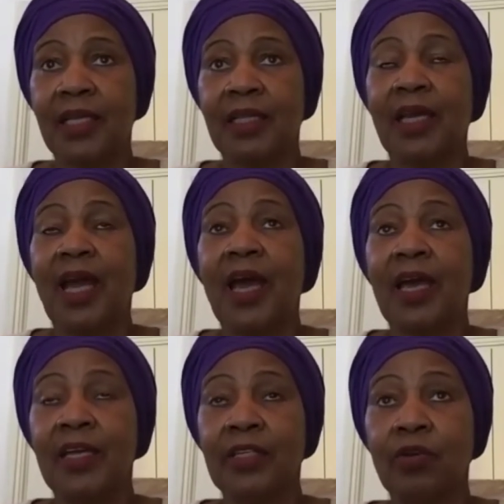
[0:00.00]
the
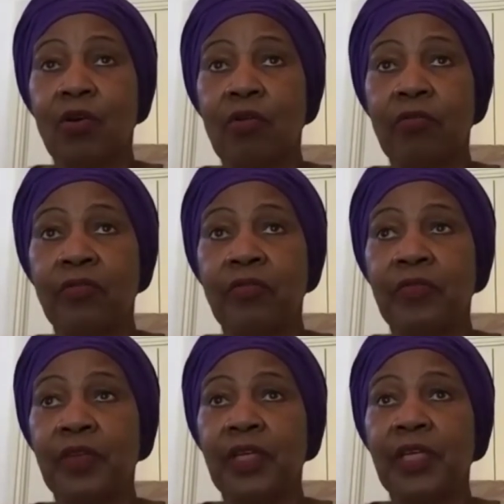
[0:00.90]
kind of
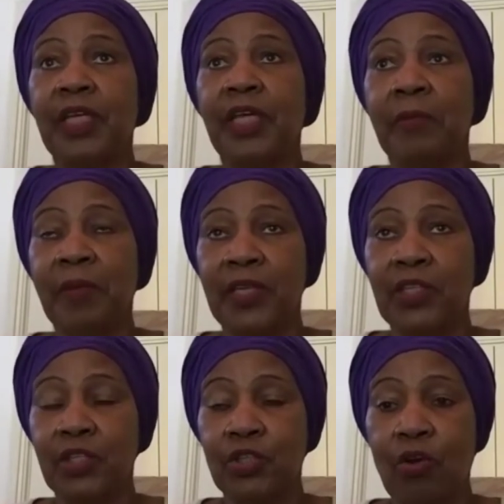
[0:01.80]

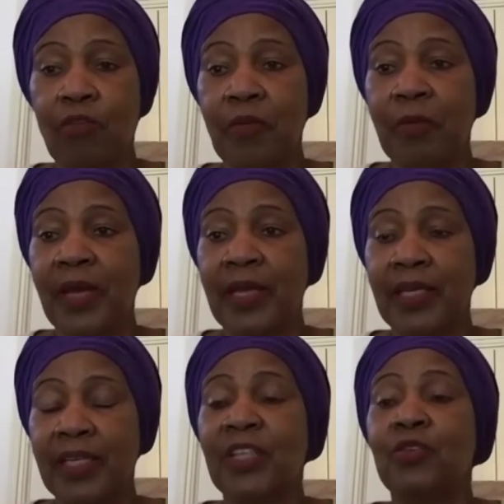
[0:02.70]
image of a
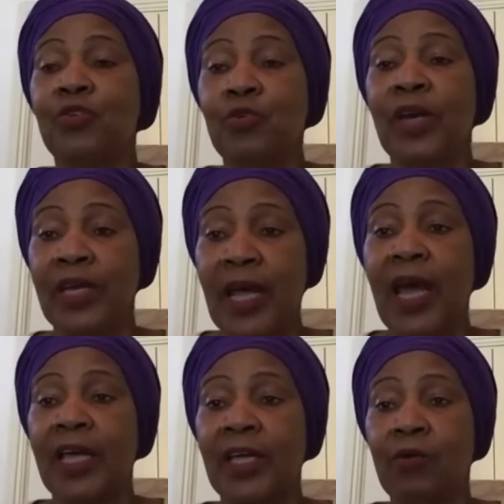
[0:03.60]
man that you and
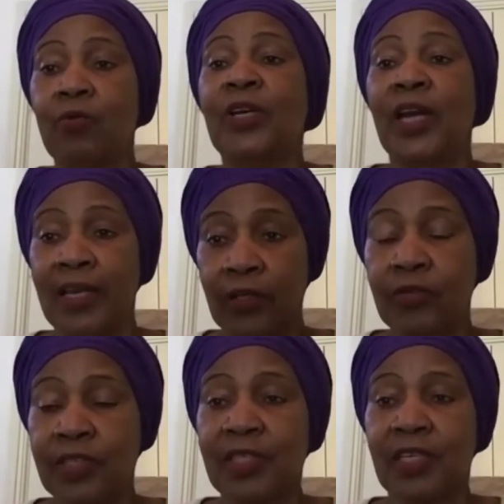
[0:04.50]
I would like
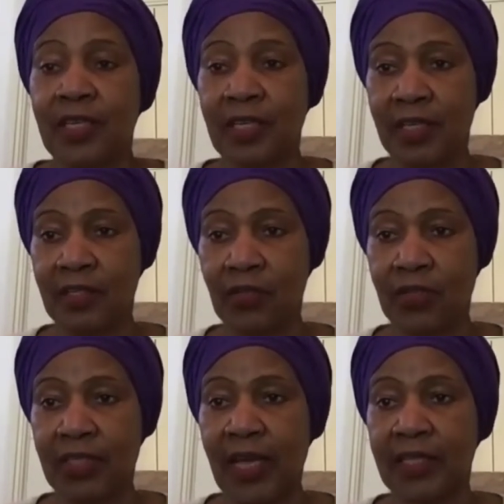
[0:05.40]
to see in
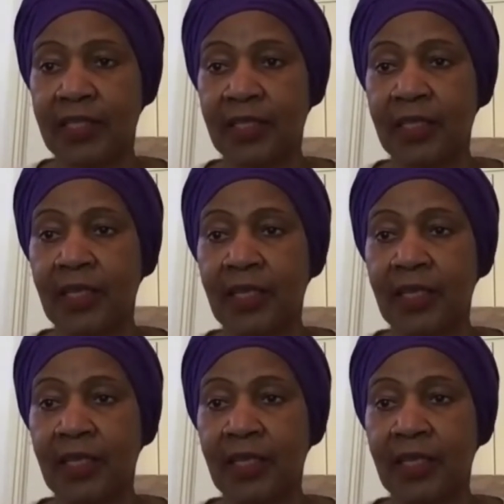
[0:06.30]
society